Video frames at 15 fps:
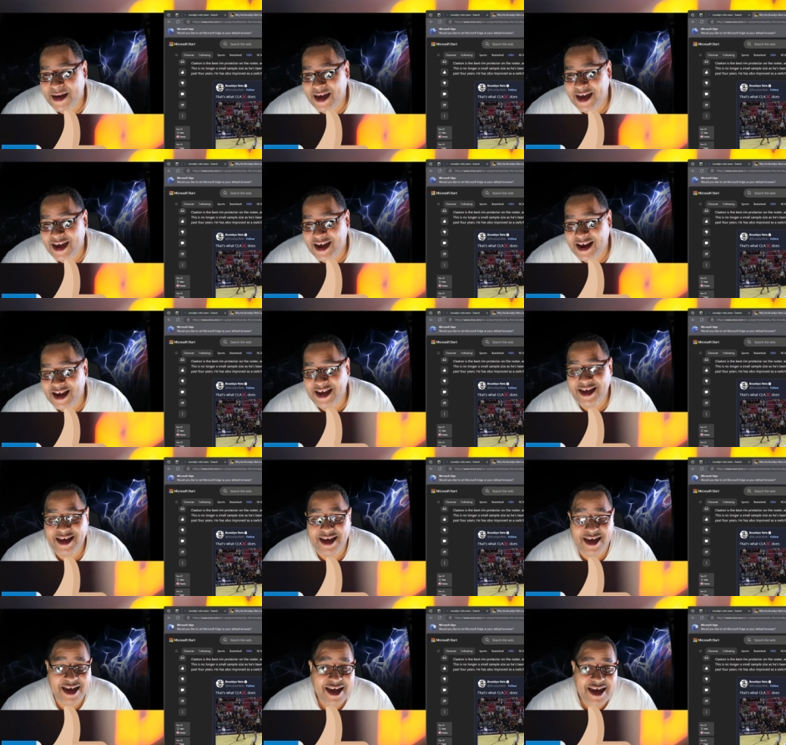and
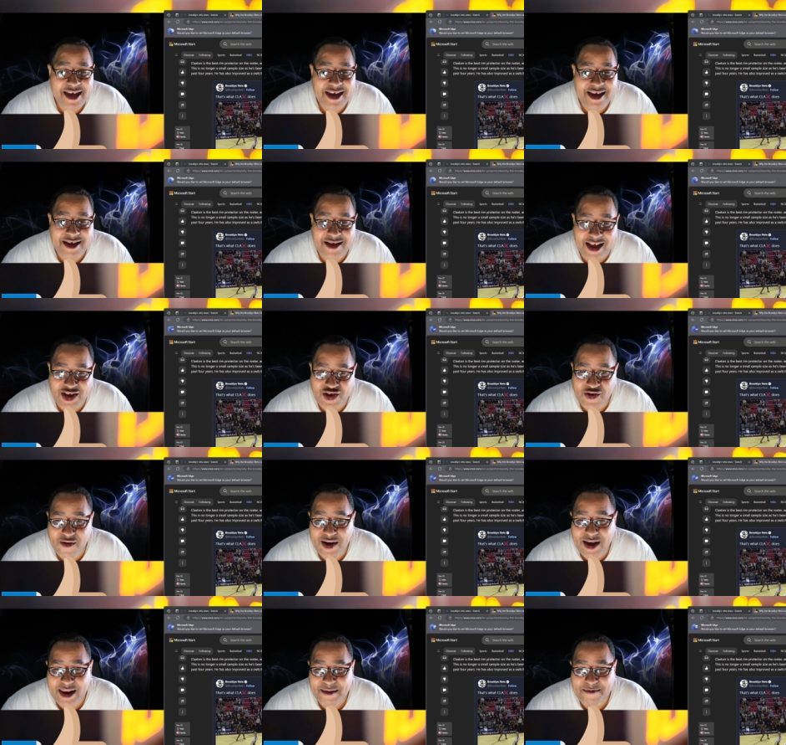you know, like
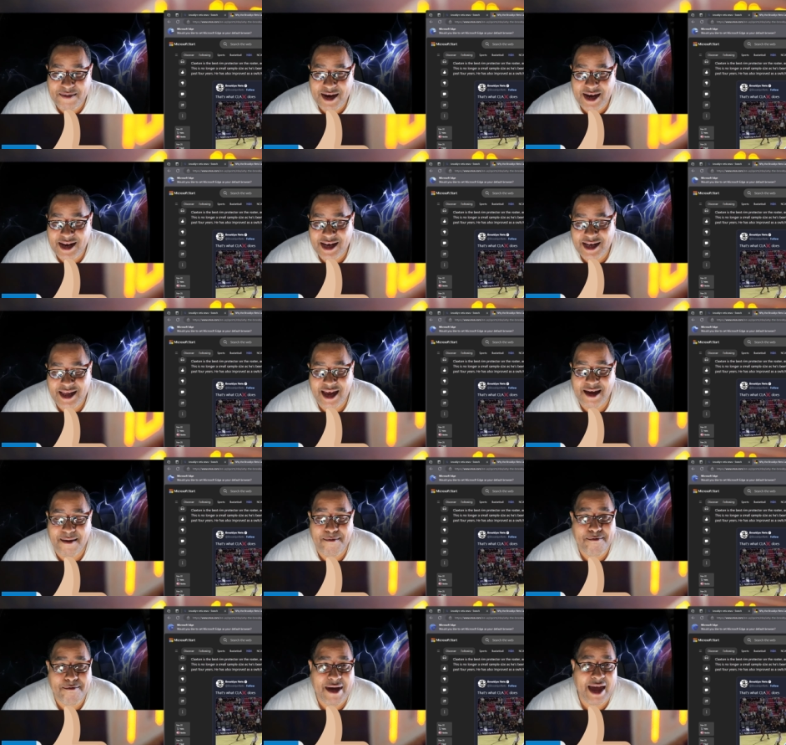Joel Embiid is like a
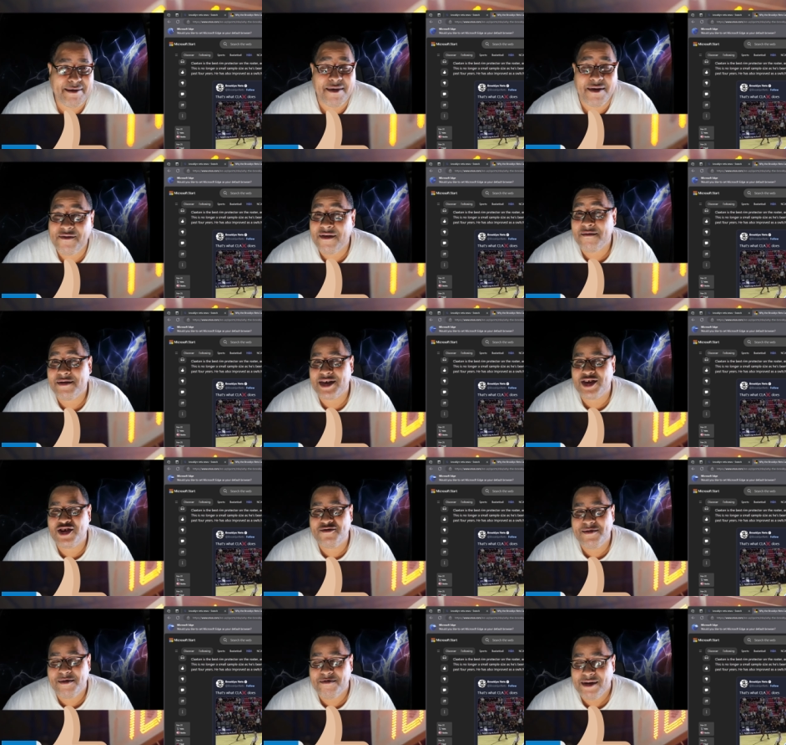mammoth of a
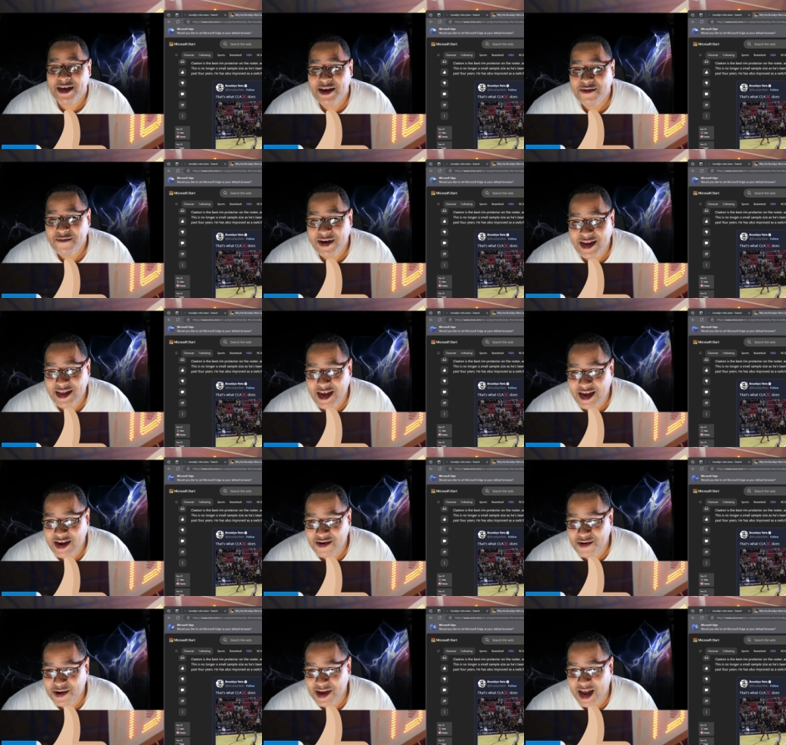human being right there.
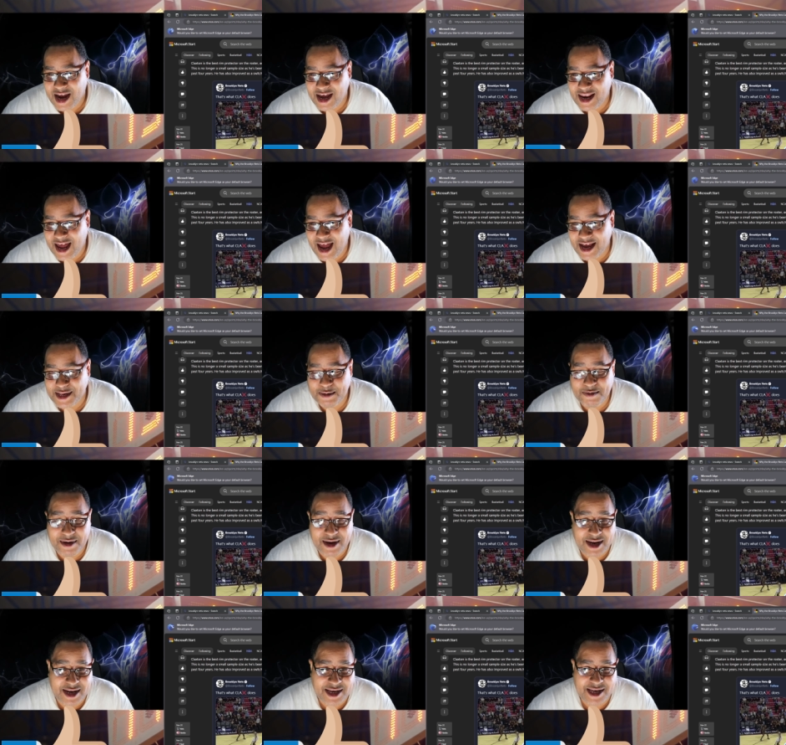You look at Clax,
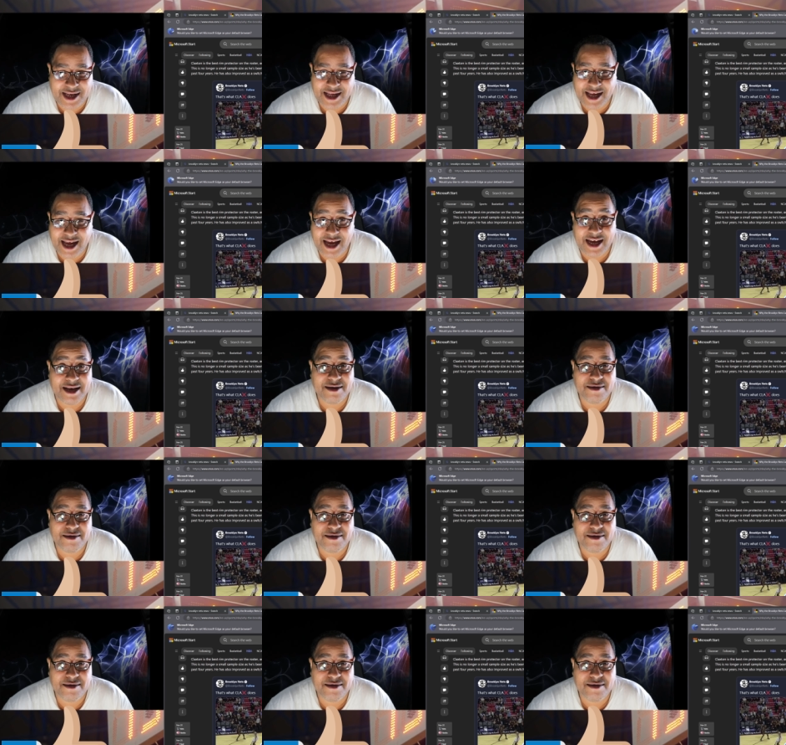man, it's just like